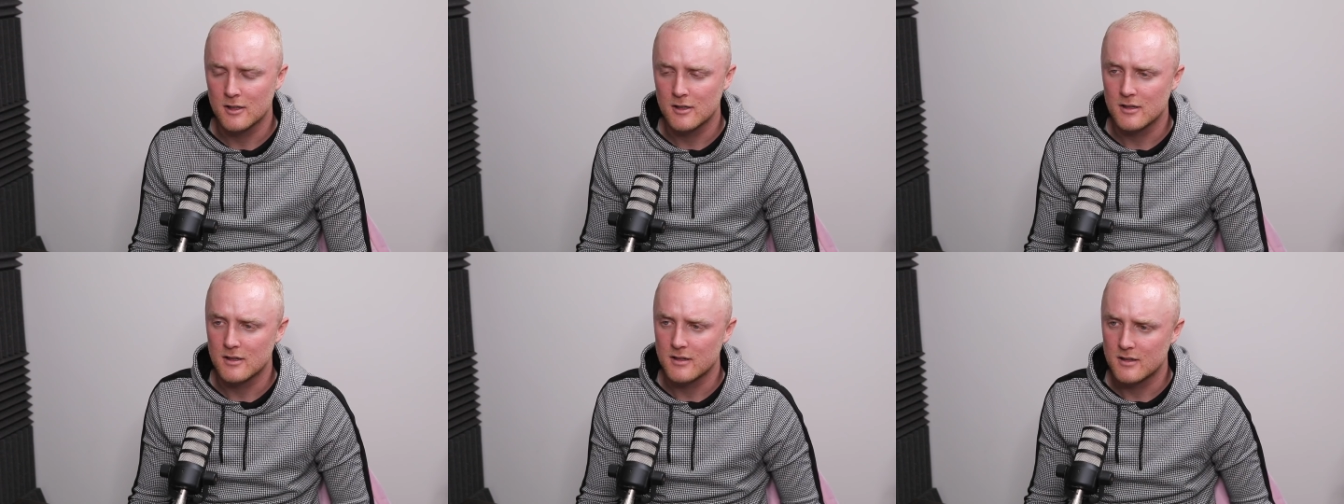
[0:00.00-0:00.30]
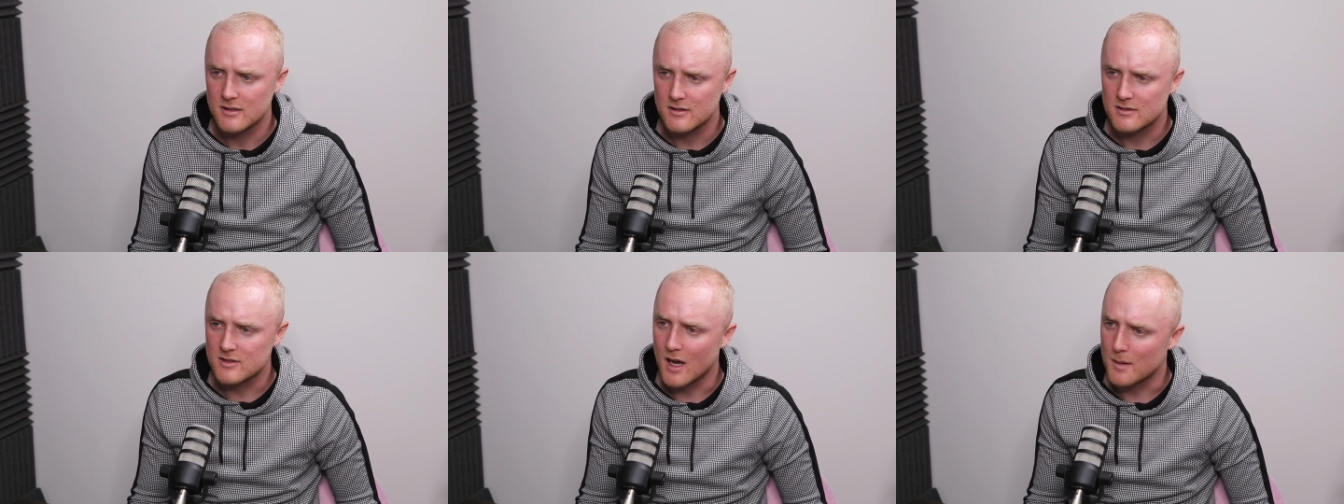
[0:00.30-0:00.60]

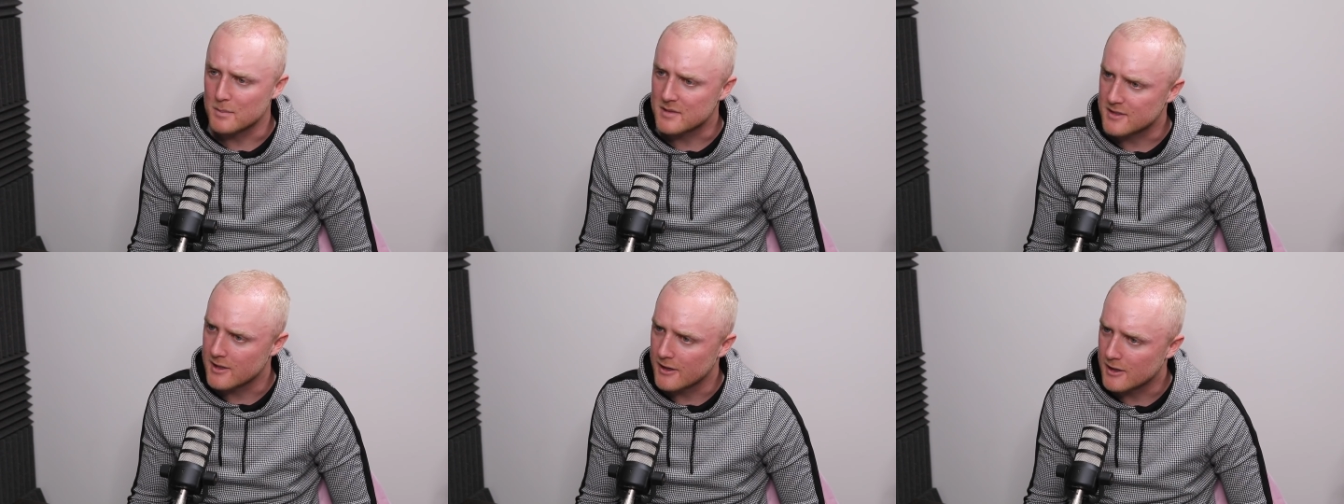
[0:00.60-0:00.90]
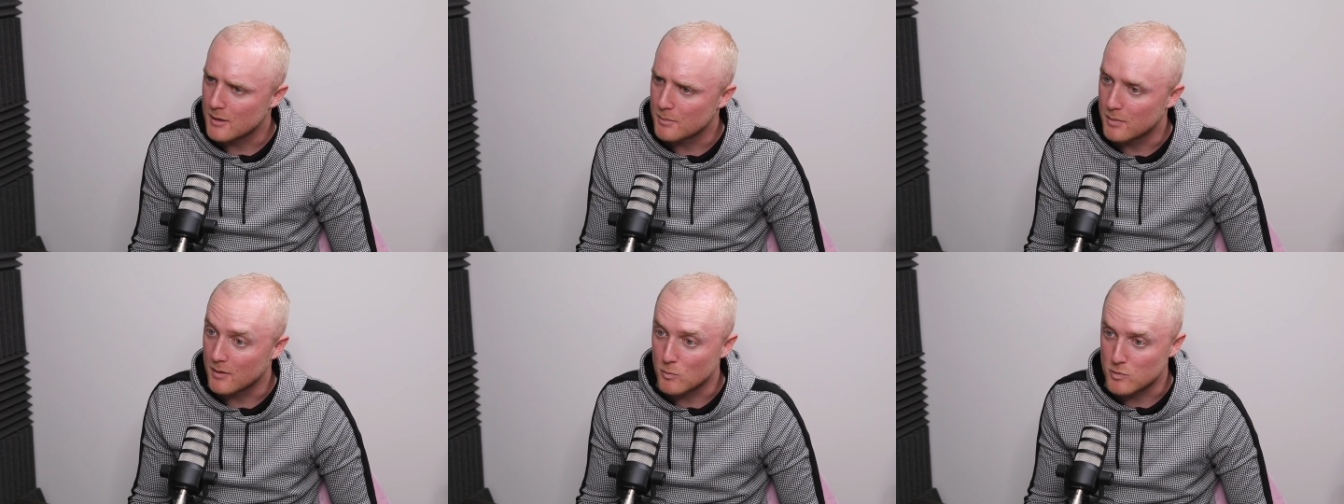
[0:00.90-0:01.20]
Um, Time to say
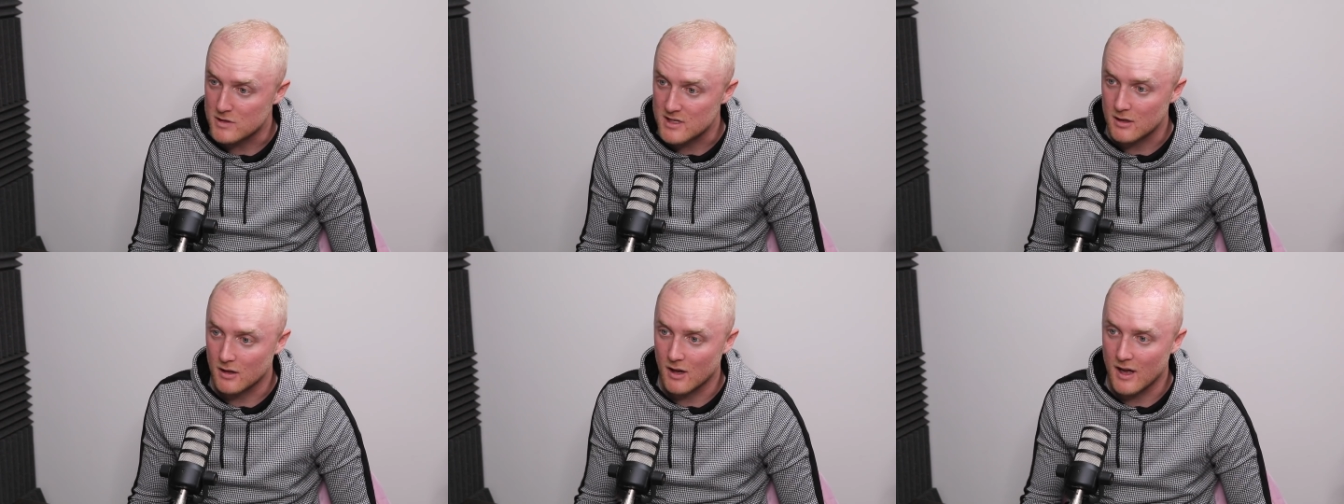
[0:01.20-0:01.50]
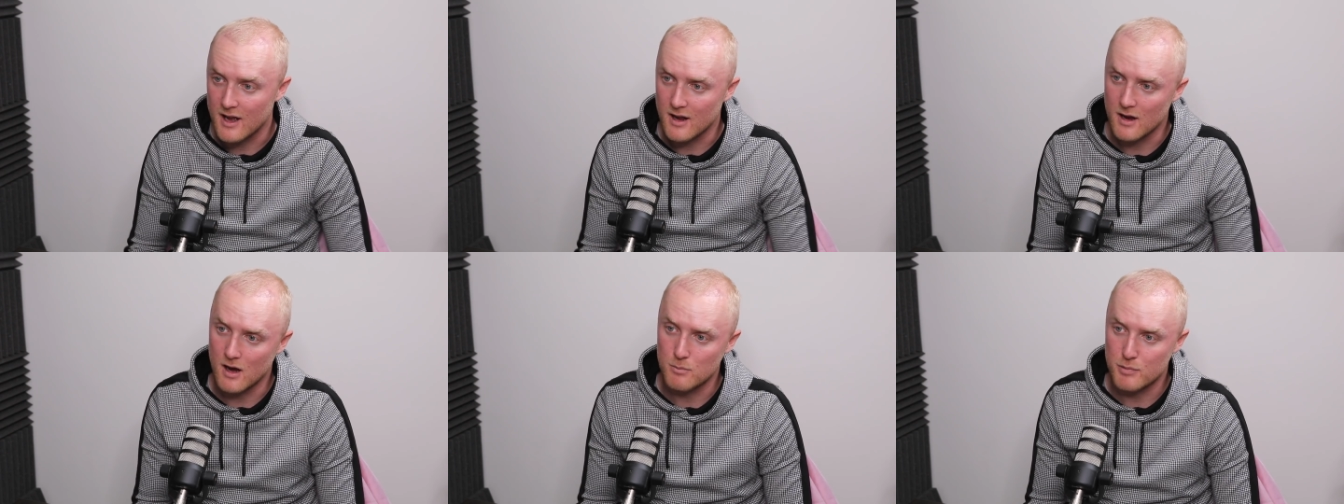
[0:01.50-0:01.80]
goodbye. Was it
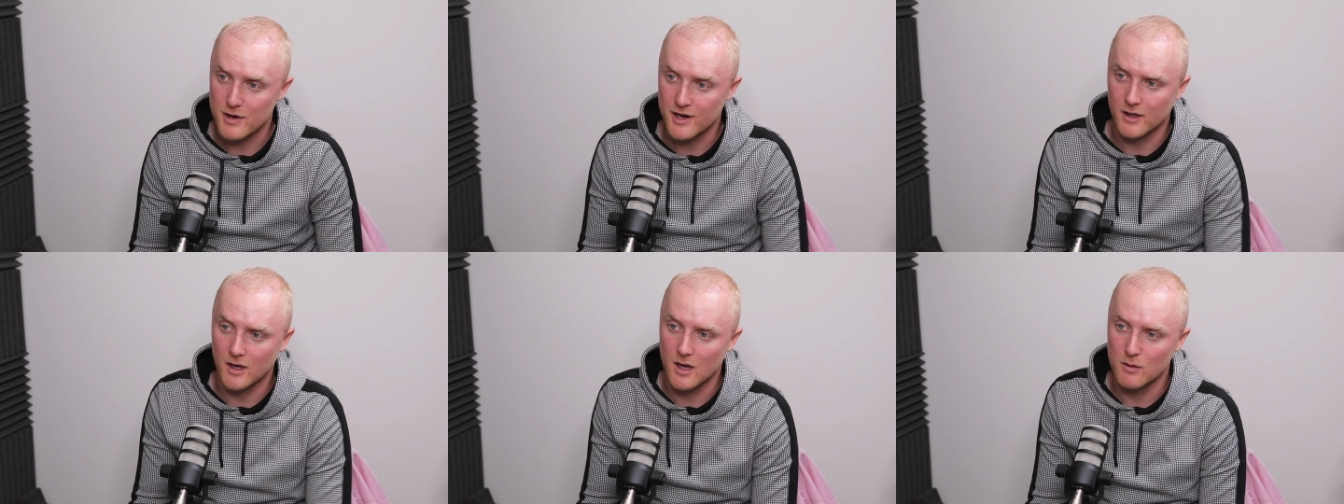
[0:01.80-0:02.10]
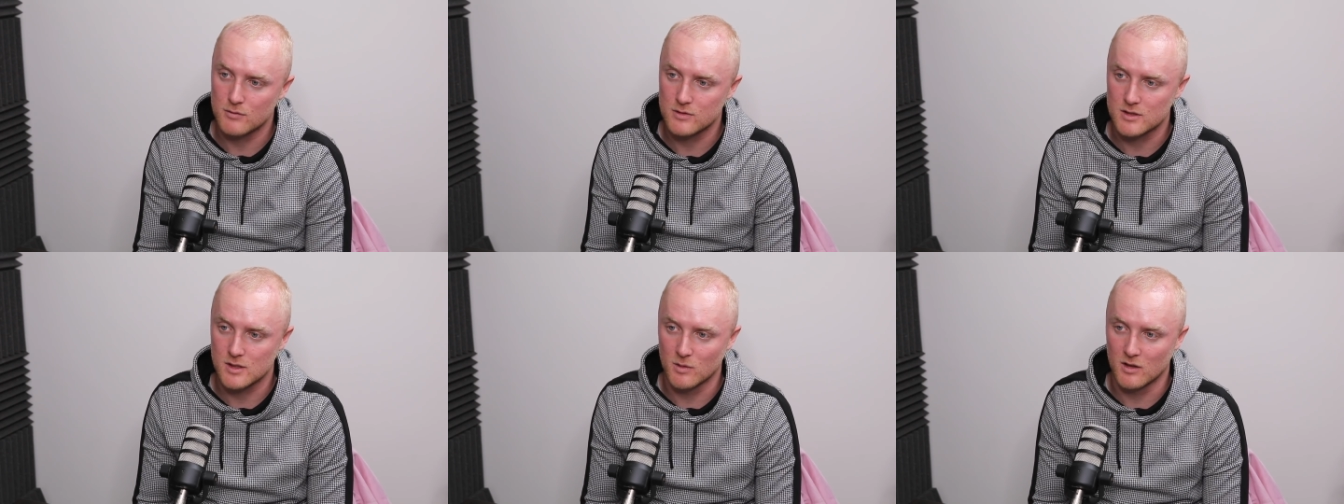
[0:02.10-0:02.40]
like breaking
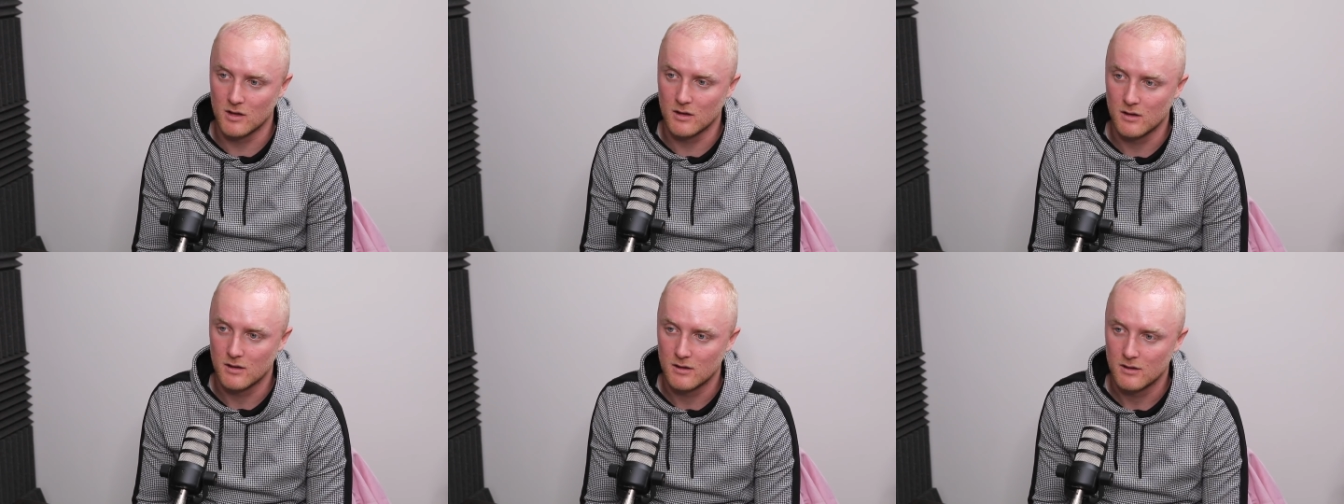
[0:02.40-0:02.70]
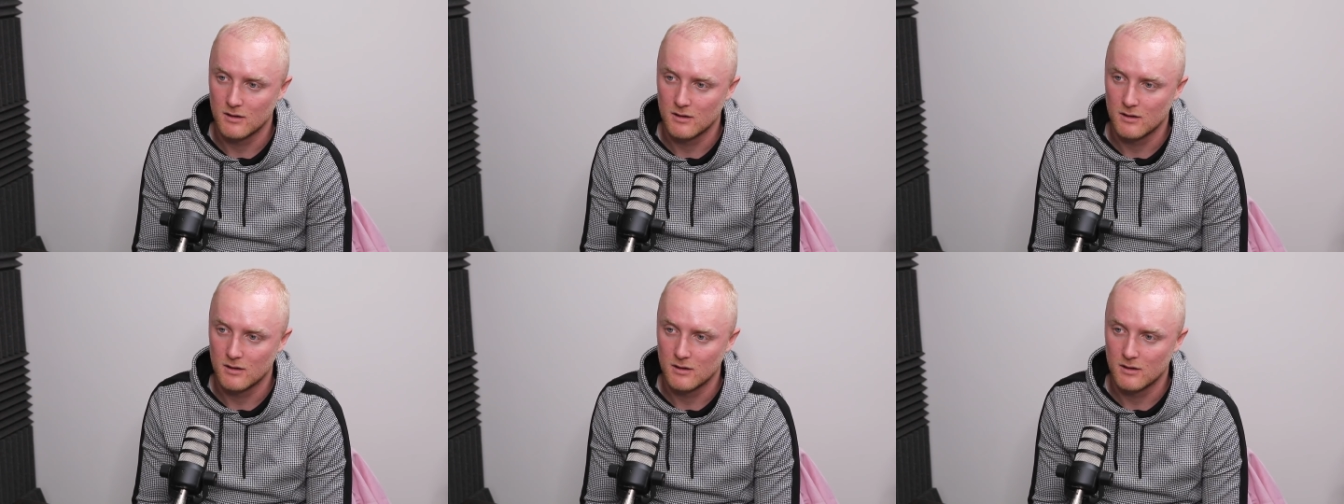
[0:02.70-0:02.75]
up with someone?